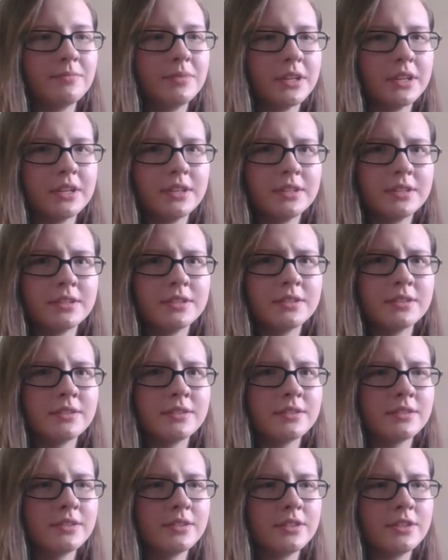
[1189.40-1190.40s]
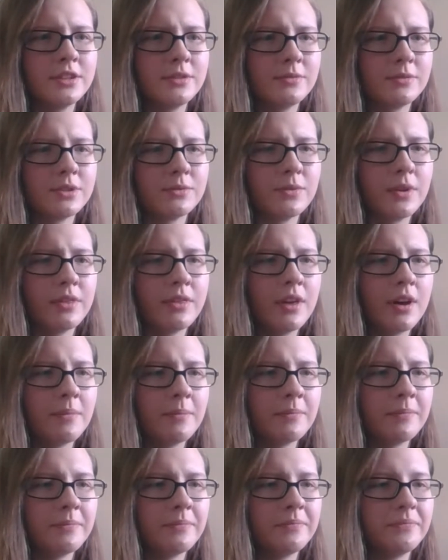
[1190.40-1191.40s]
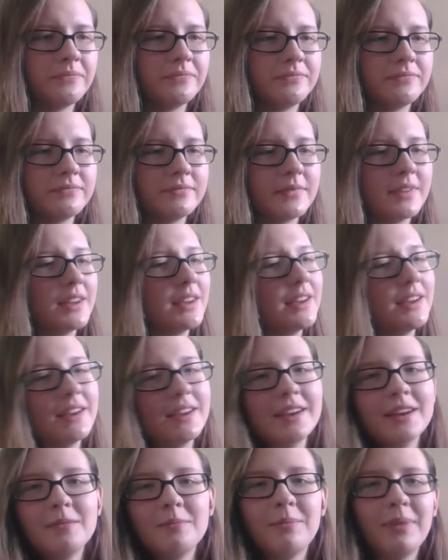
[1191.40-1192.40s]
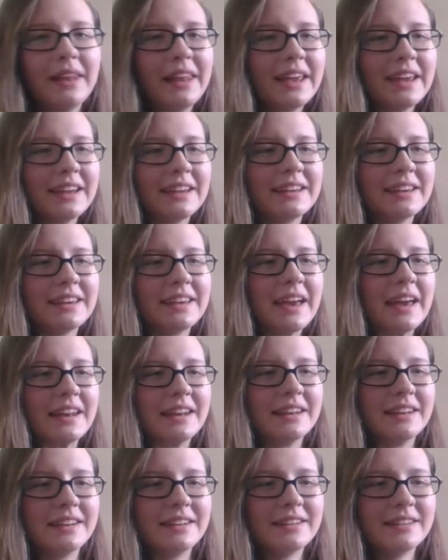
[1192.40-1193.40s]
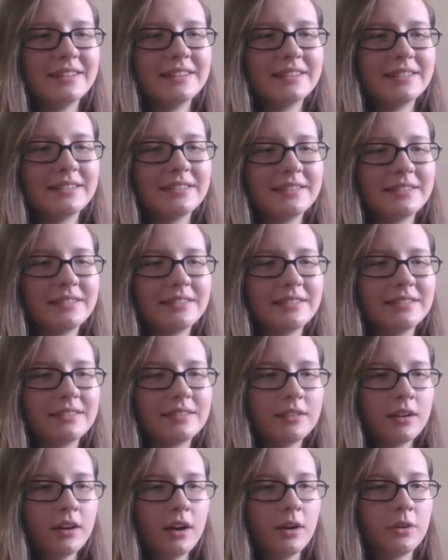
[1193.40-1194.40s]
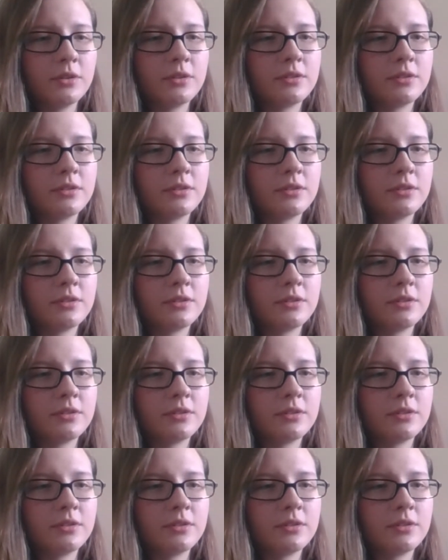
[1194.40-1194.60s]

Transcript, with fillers: because she was with them. Blake again. Oh.